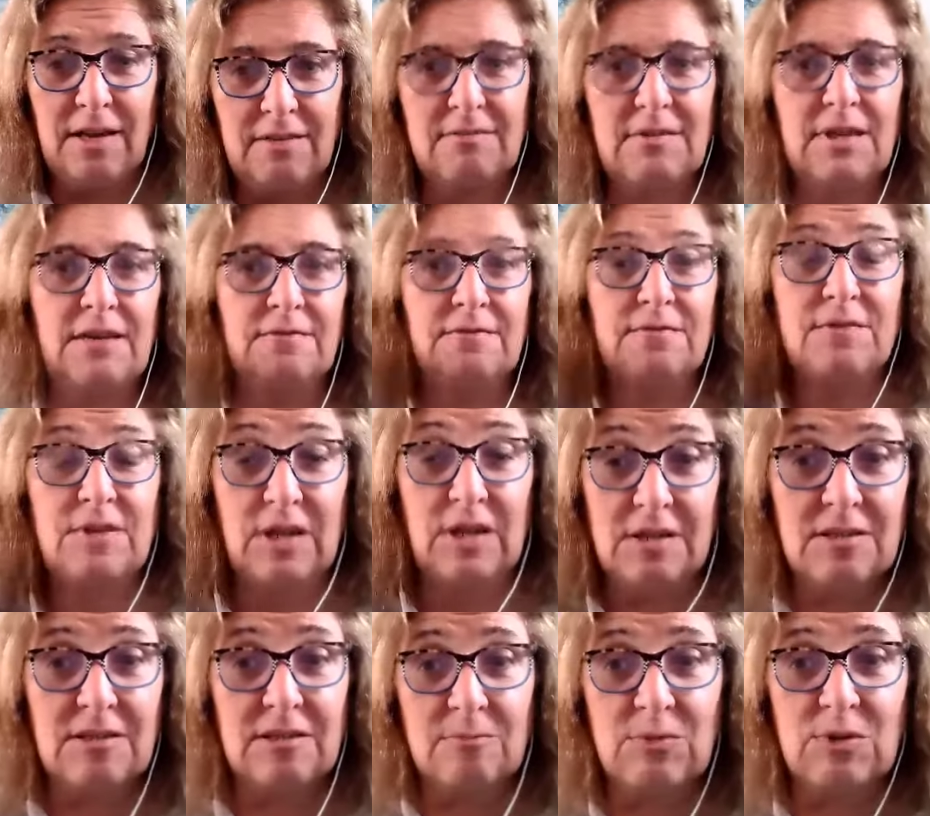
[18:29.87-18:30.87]
I've done
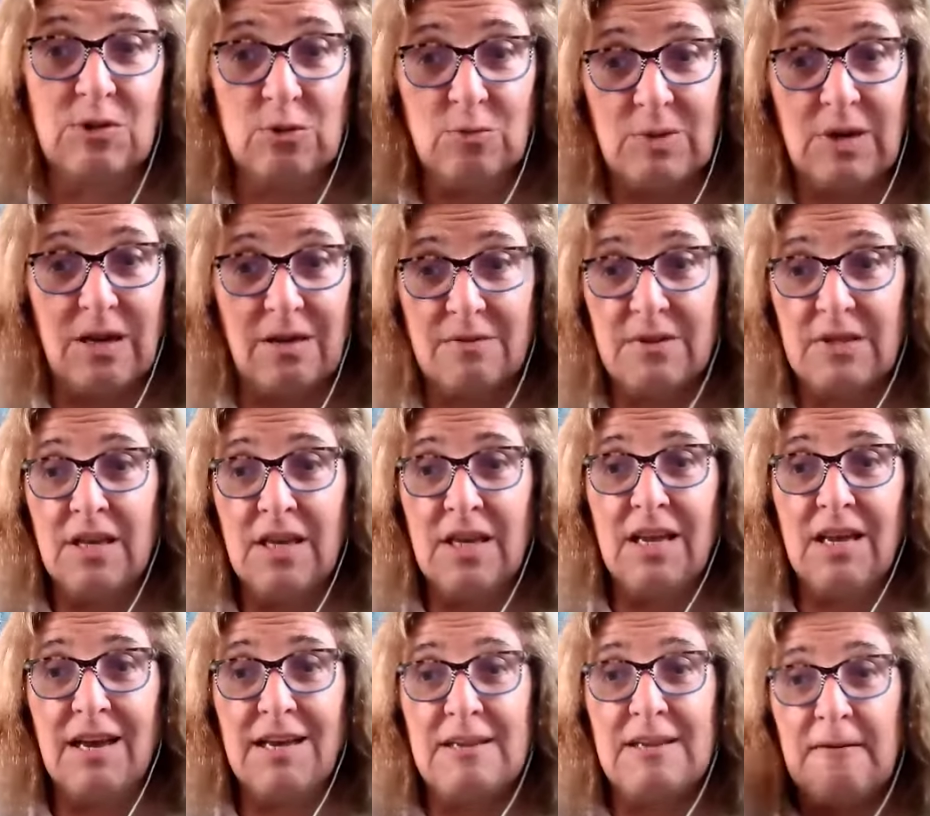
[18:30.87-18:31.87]
some scuba diving.
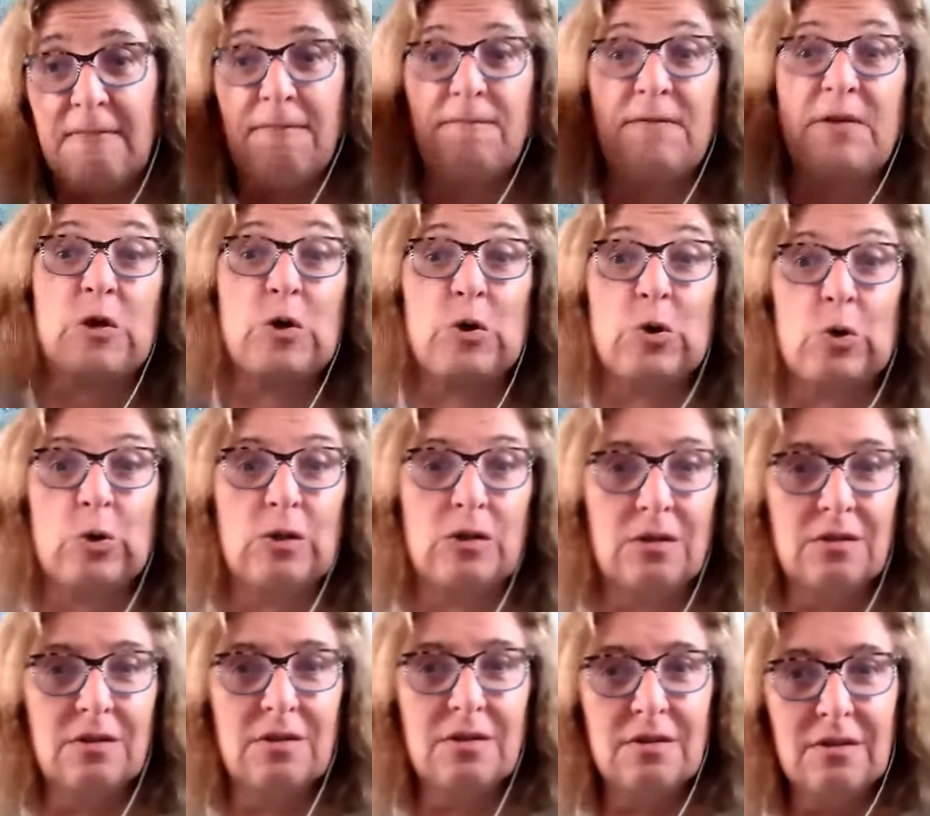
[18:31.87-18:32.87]
I didn't
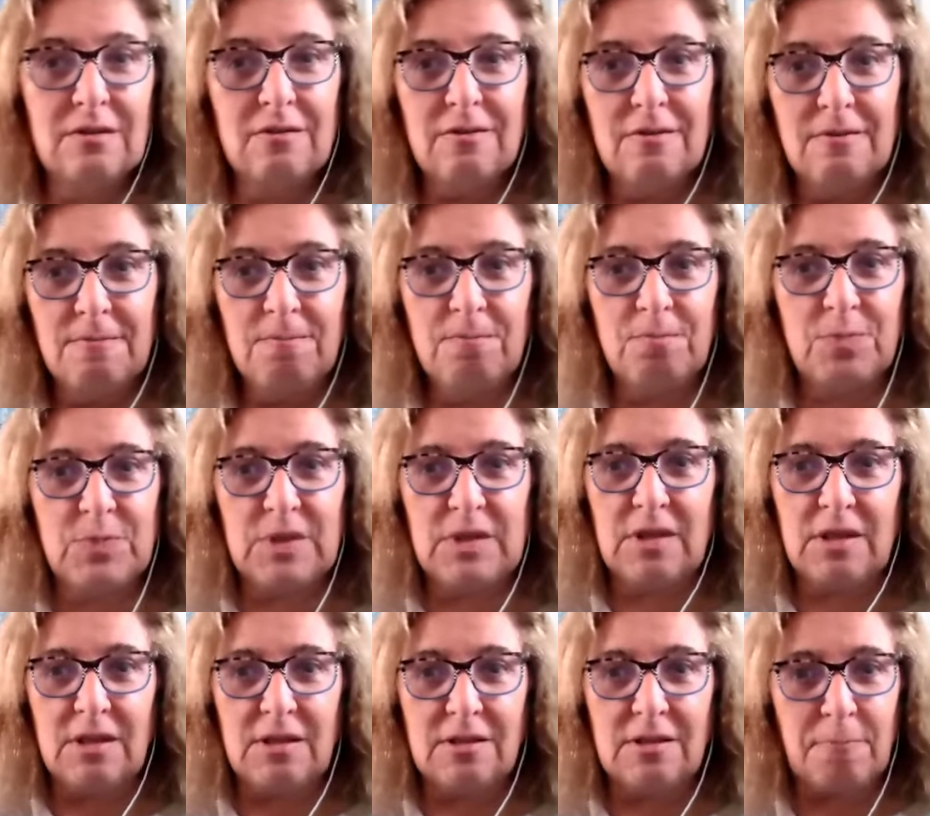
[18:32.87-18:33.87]
feel
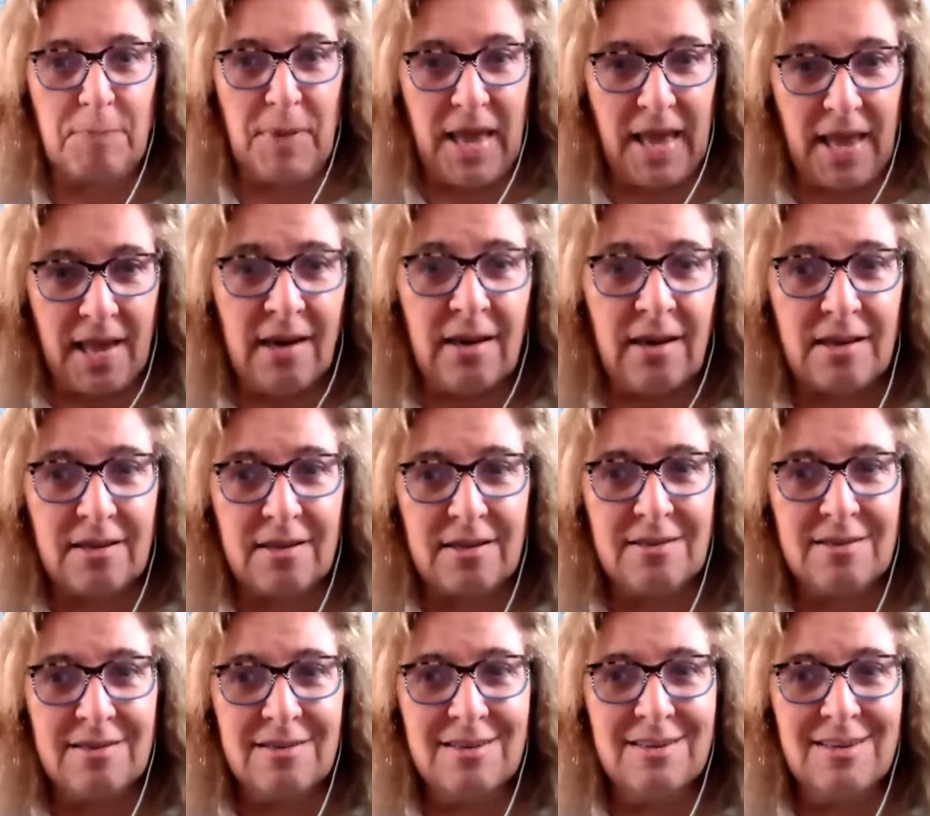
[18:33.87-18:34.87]
the panic.
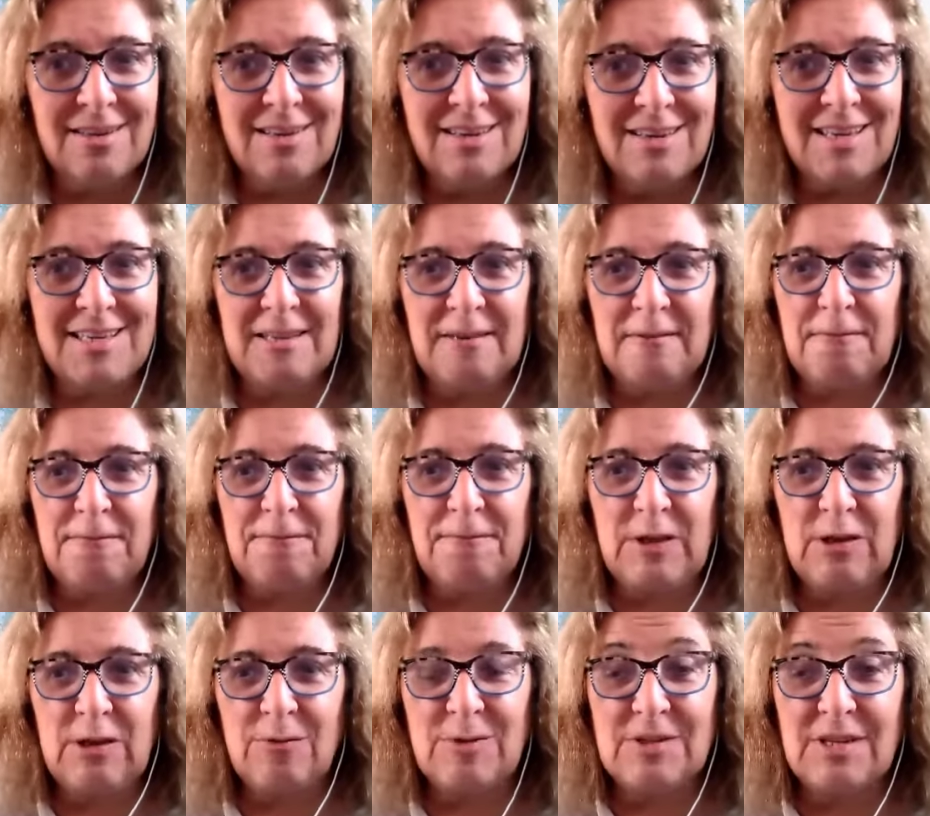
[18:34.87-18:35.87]
I didn't
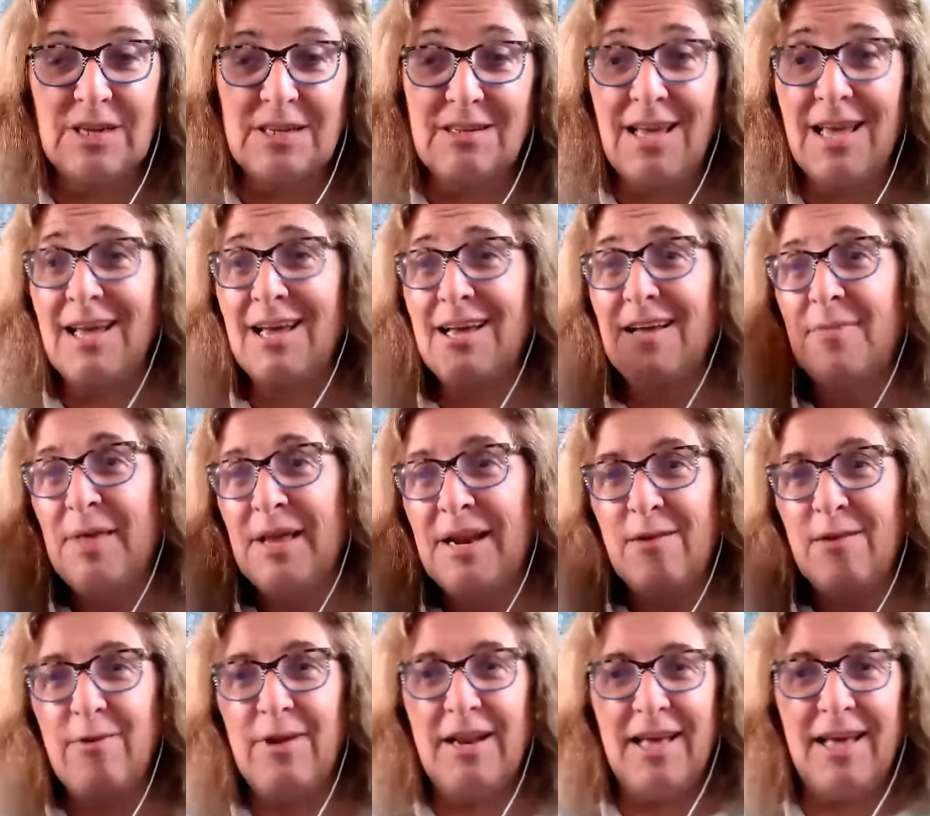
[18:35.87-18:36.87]
feel, it was like, yeah, and then I
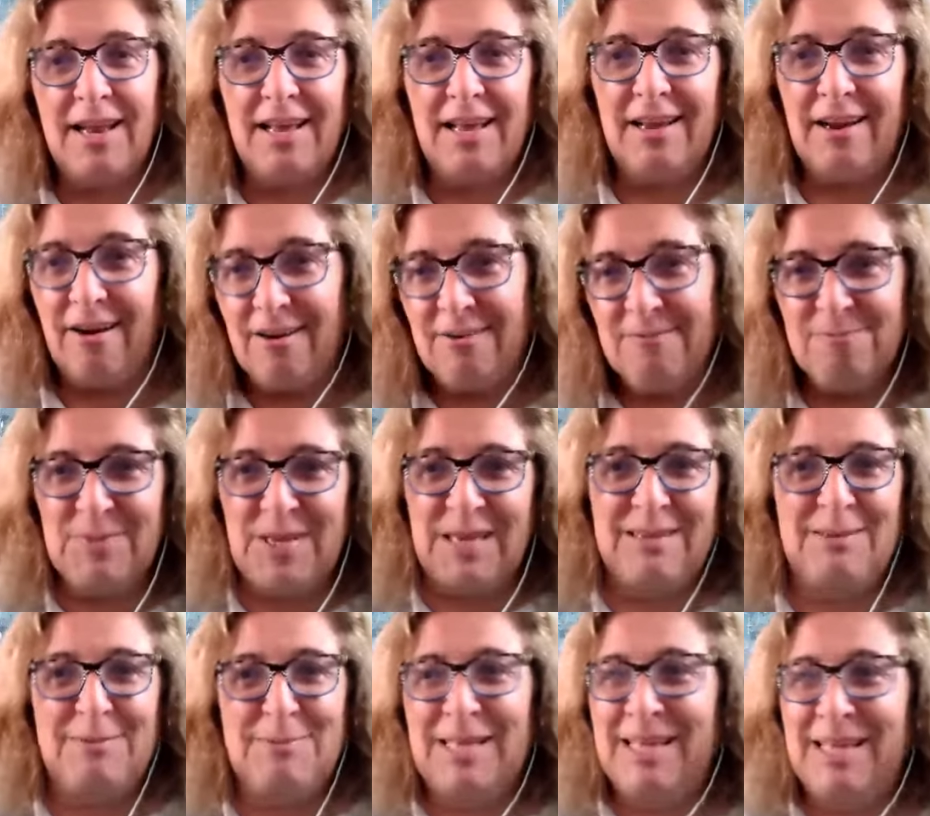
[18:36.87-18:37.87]
ran out of air.
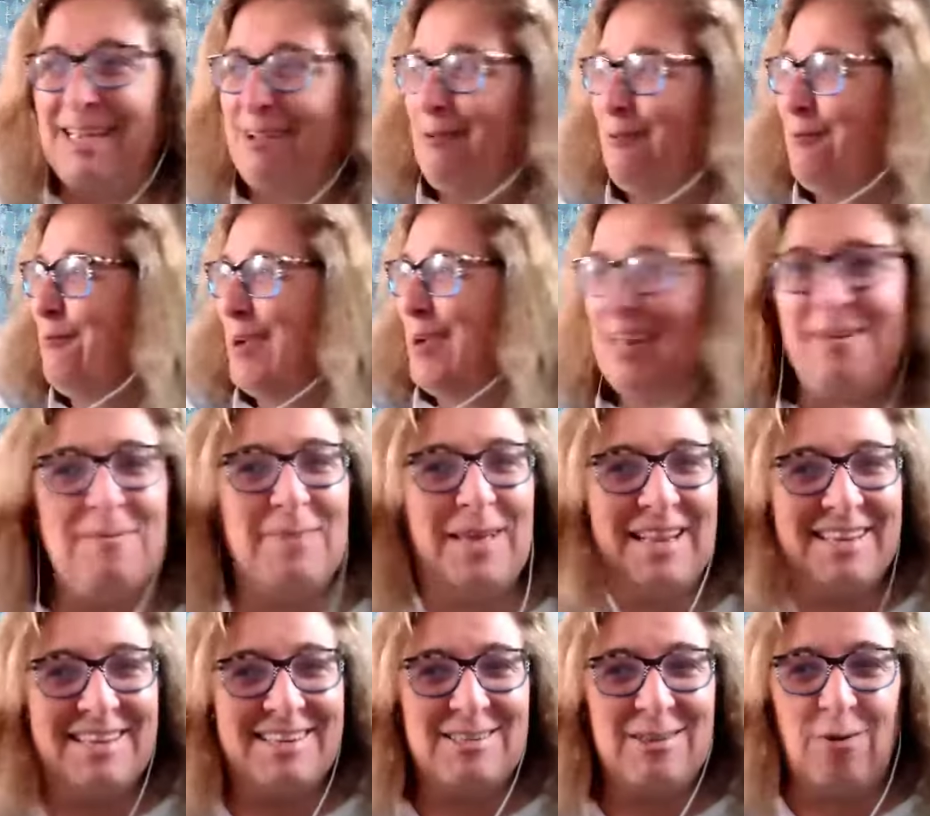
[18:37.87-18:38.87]
Like, wait a
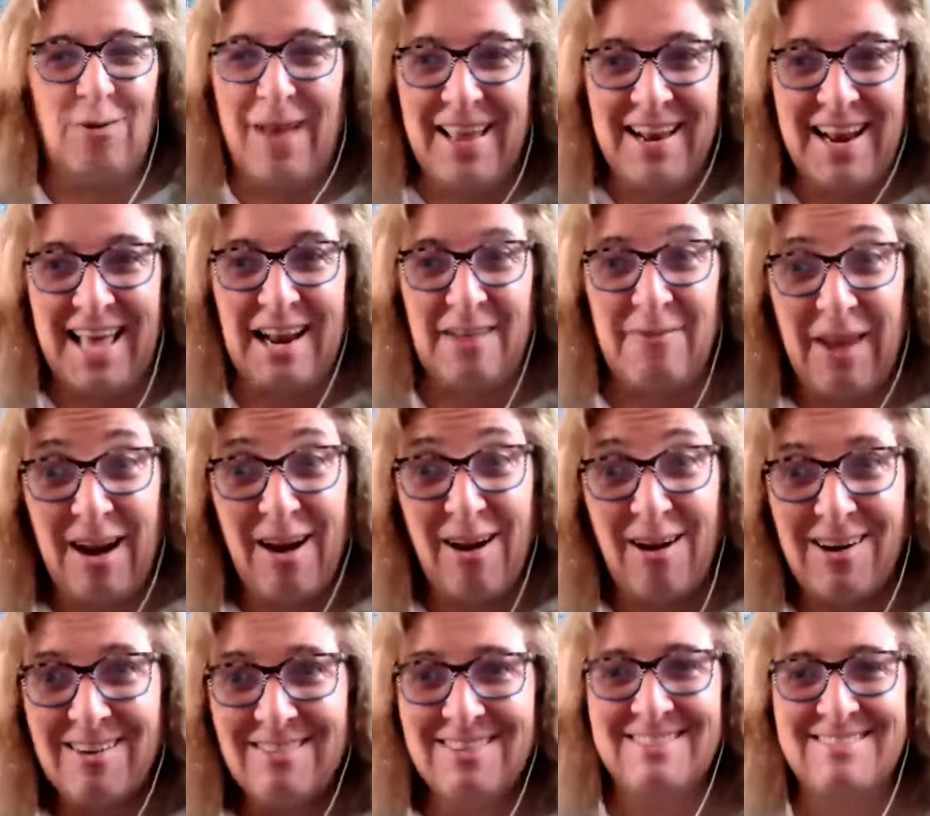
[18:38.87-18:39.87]
minute, you ran out of
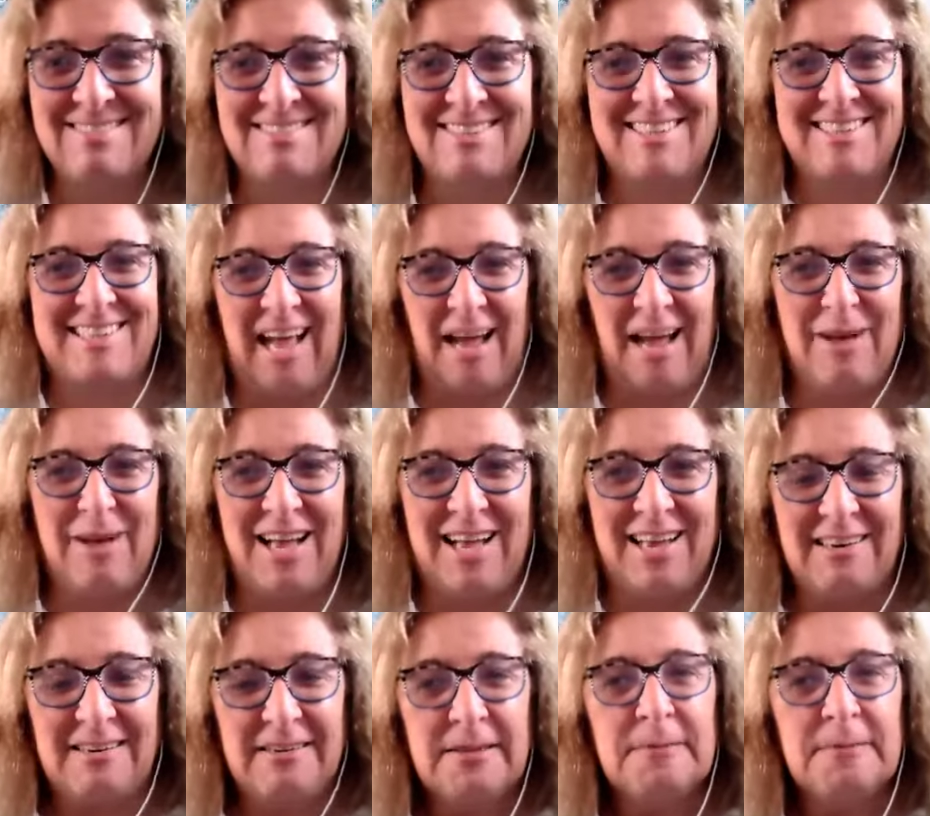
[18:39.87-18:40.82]
air. Come on.